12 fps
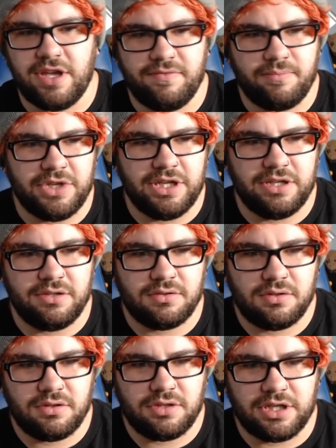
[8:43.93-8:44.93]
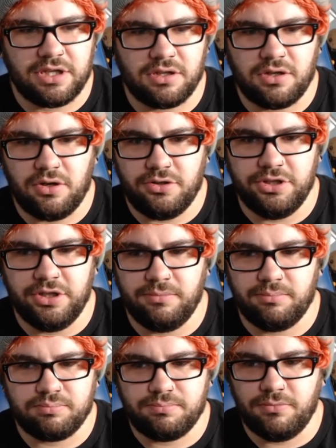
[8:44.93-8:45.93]
I haven't played like a Call of
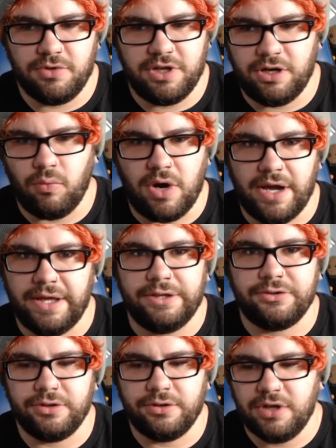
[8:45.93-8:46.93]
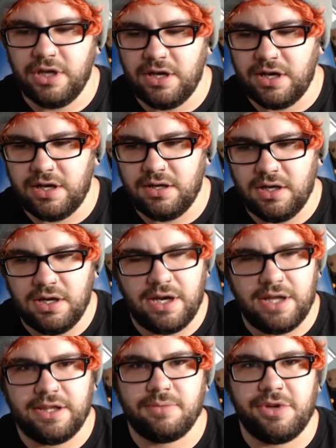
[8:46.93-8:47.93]
Duty in a while, so
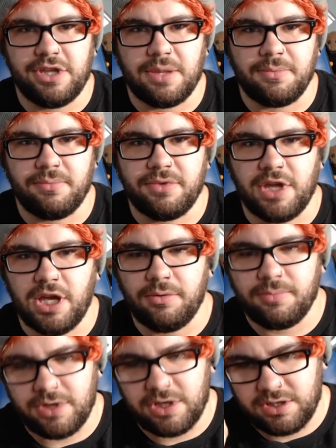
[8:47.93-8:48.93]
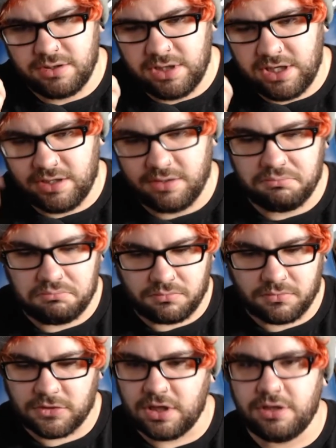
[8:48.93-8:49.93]
I like playing them sometimes. But yeah,
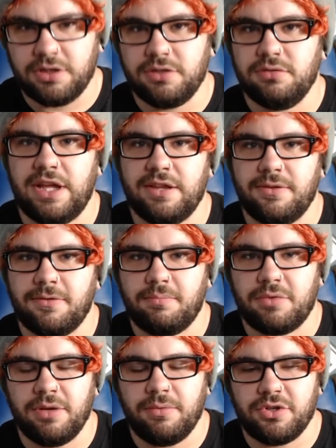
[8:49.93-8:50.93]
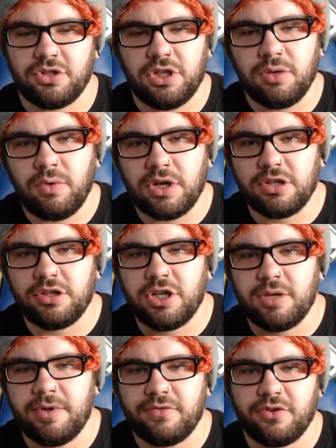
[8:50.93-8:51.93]
I don't know, that's pretty much all I wanted to
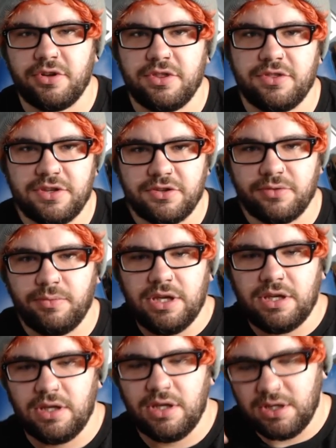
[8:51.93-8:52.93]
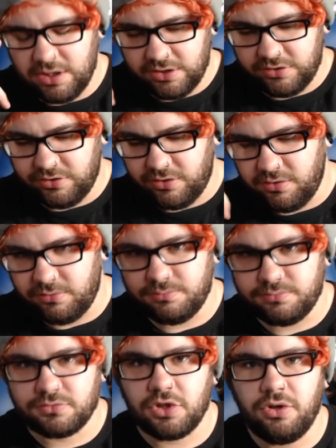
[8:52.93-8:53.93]
talk about for this week. So
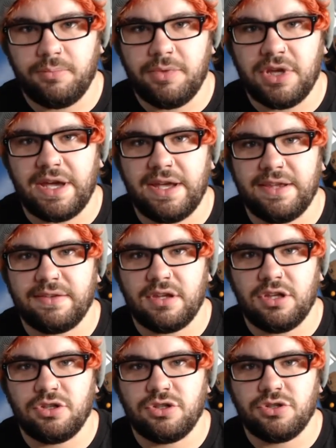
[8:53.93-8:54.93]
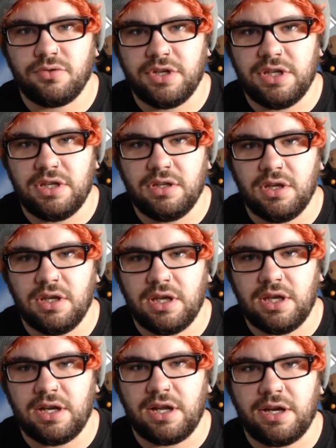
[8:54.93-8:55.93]
hope you guys enjoyed,
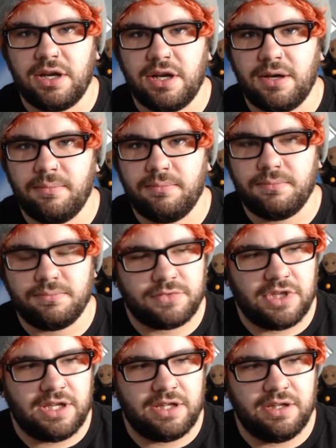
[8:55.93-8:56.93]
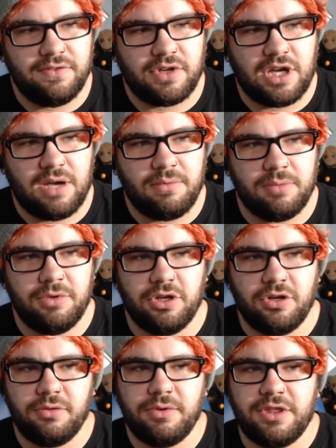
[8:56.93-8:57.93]
and yeah, leave a comment, let me
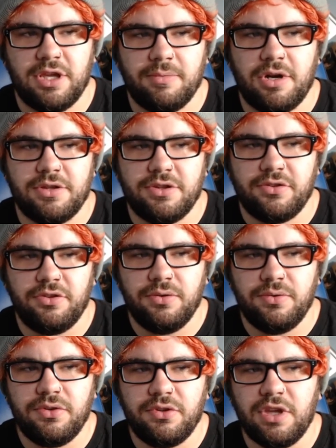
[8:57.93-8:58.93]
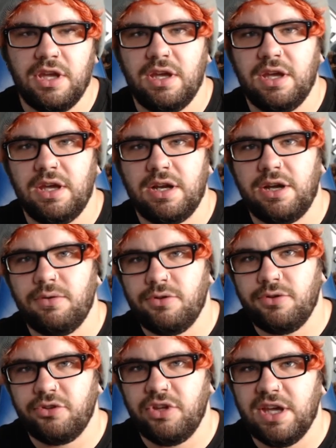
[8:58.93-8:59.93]
know what you think about all this news, and I
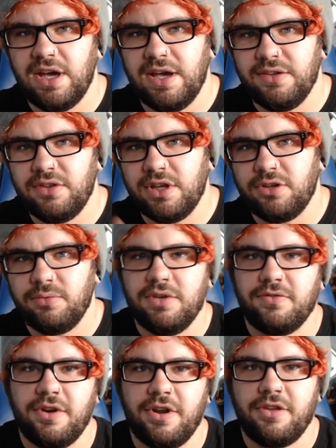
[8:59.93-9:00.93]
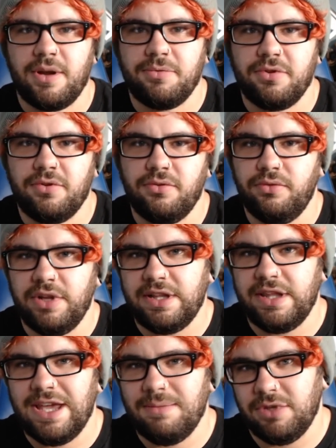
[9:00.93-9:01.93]
will see you guys next week for another episode of
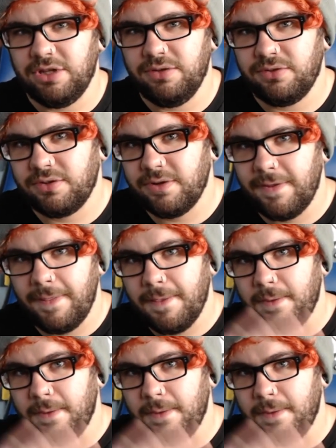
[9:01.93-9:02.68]
Weekly Gaming News.